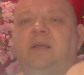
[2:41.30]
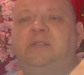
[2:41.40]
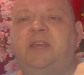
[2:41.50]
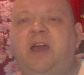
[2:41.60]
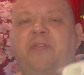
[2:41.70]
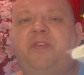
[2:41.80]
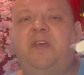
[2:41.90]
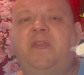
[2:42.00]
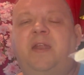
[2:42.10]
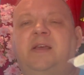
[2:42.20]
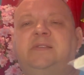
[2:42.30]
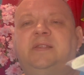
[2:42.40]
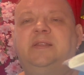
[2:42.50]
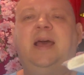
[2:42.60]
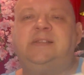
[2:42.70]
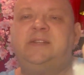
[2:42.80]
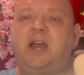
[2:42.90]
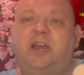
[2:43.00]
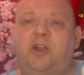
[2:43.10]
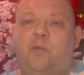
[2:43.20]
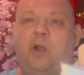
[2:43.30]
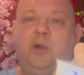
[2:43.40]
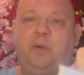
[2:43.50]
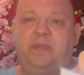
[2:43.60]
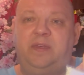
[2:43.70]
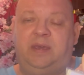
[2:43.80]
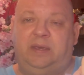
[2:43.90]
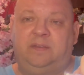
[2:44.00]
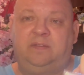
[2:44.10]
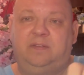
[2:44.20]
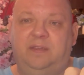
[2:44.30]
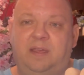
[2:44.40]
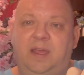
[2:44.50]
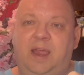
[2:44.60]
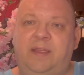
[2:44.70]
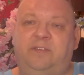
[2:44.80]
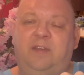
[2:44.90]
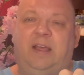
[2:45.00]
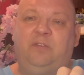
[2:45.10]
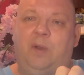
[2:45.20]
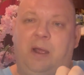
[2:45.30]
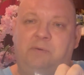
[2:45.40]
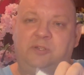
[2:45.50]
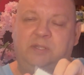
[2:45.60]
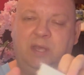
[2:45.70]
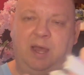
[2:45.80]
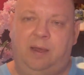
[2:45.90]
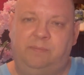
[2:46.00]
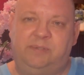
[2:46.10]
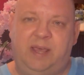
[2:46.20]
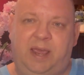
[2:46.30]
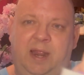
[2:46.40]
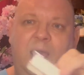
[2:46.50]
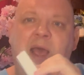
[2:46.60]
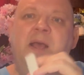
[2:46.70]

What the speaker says: See how thin that is? That's not going to work with this. And so that's what I was saying.